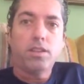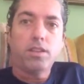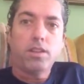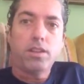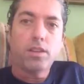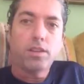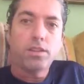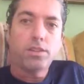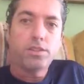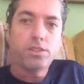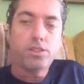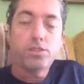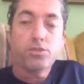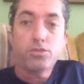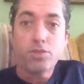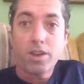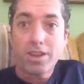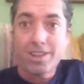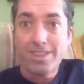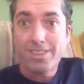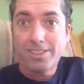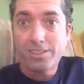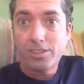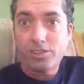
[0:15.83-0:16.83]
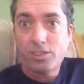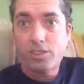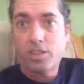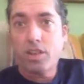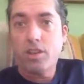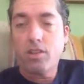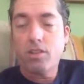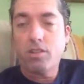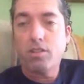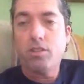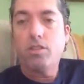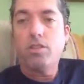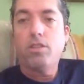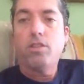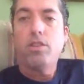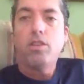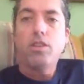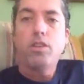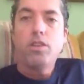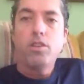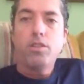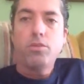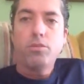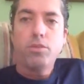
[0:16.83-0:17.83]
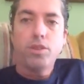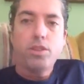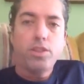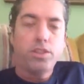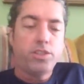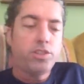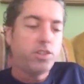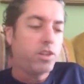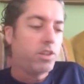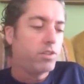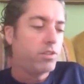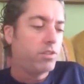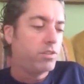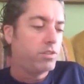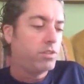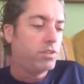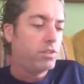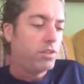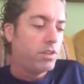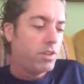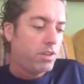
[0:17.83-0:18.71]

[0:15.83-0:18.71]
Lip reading: Let's try to share with each other,